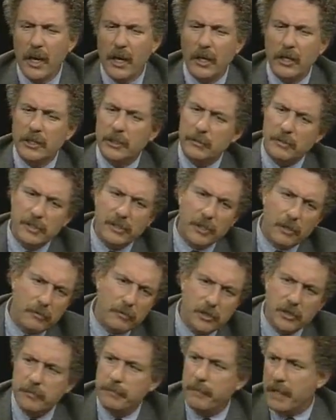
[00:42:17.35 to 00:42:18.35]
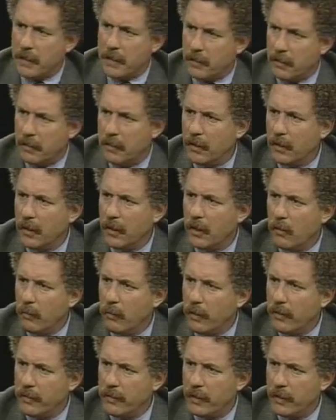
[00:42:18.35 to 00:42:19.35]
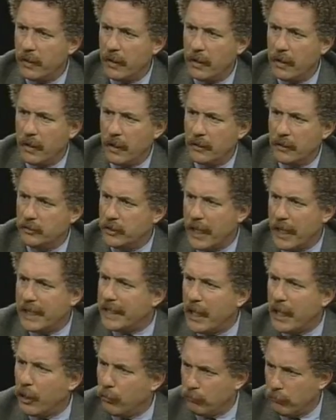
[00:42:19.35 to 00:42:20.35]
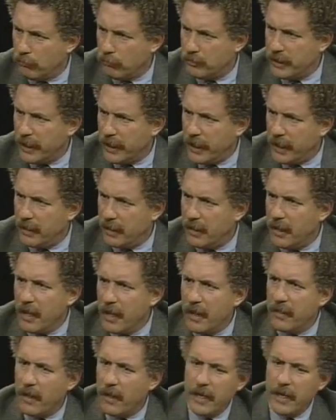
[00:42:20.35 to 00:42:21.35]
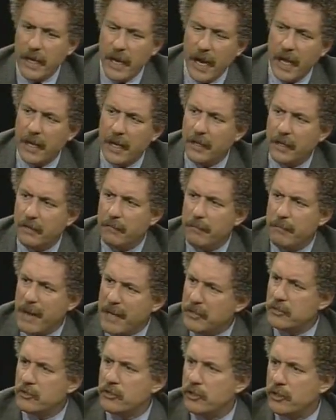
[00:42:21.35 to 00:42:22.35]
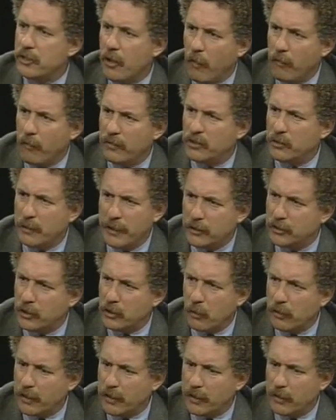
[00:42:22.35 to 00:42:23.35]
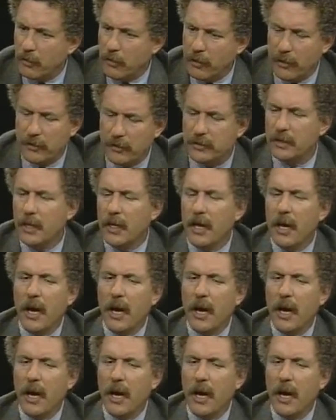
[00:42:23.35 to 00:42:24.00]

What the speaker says: because he was so smitten with a Jay Leno routine that he had it messengered over so he could show it to the lawyers.